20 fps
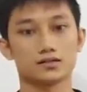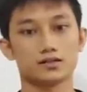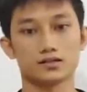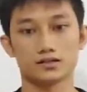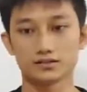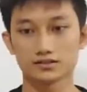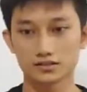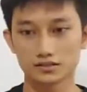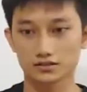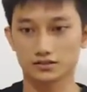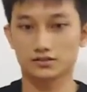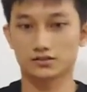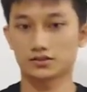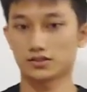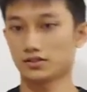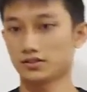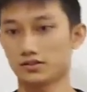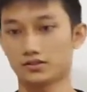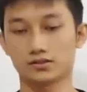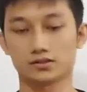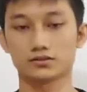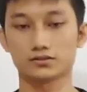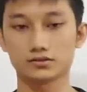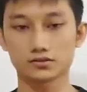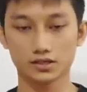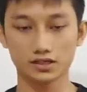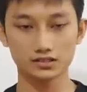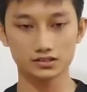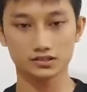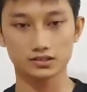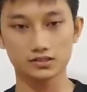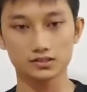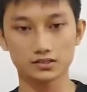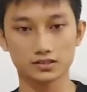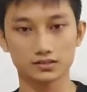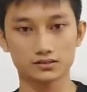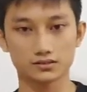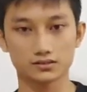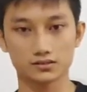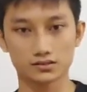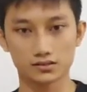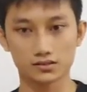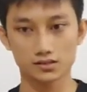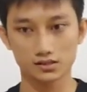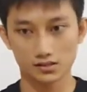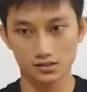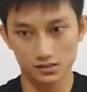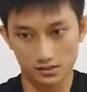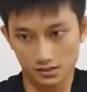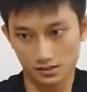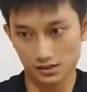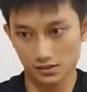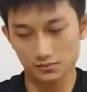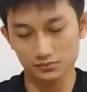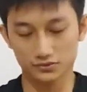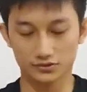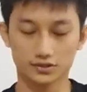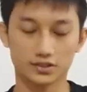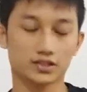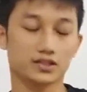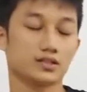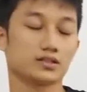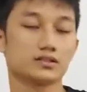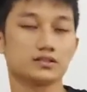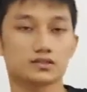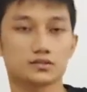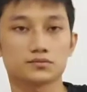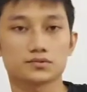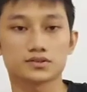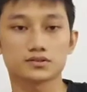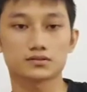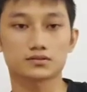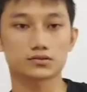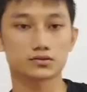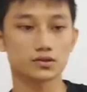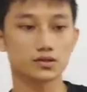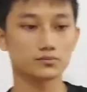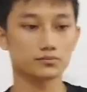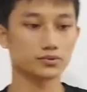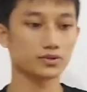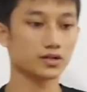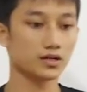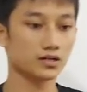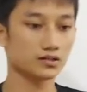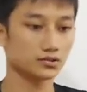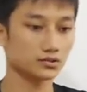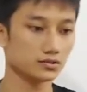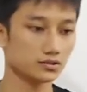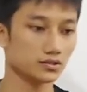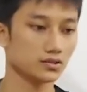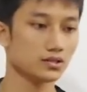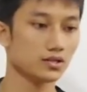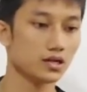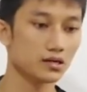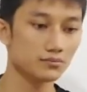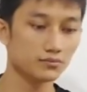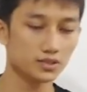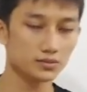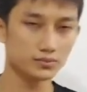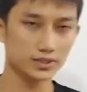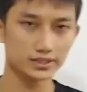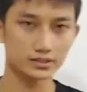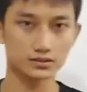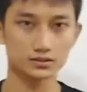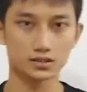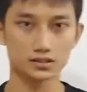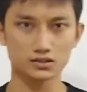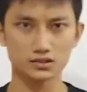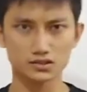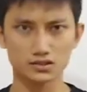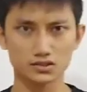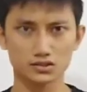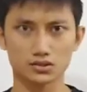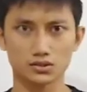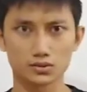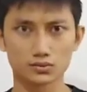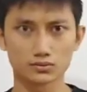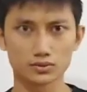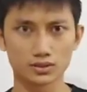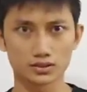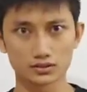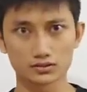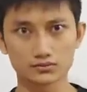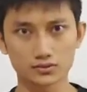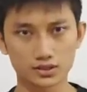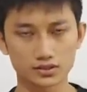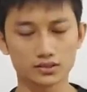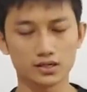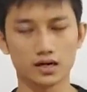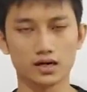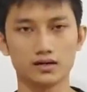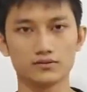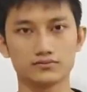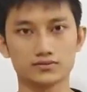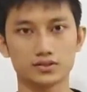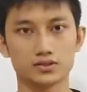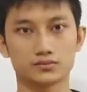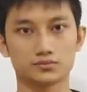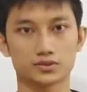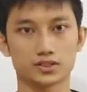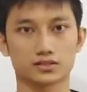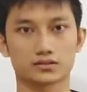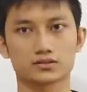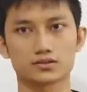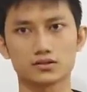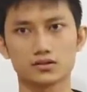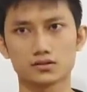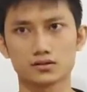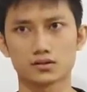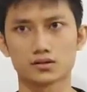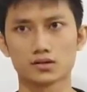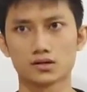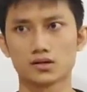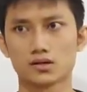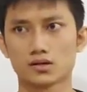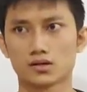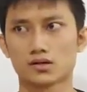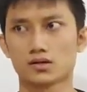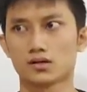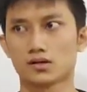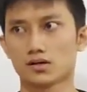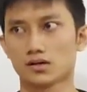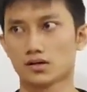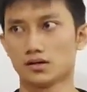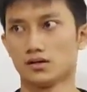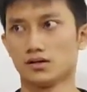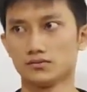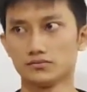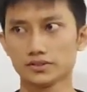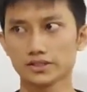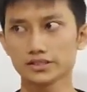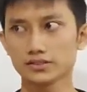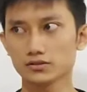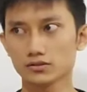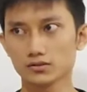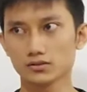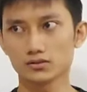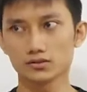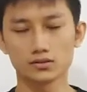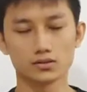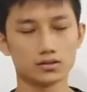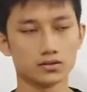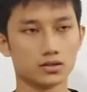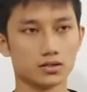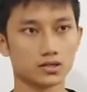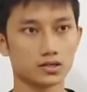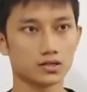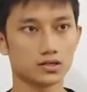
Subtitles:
And you can see that I'm shaking a little bit because I'm imagining that it is a very heavy object. So we do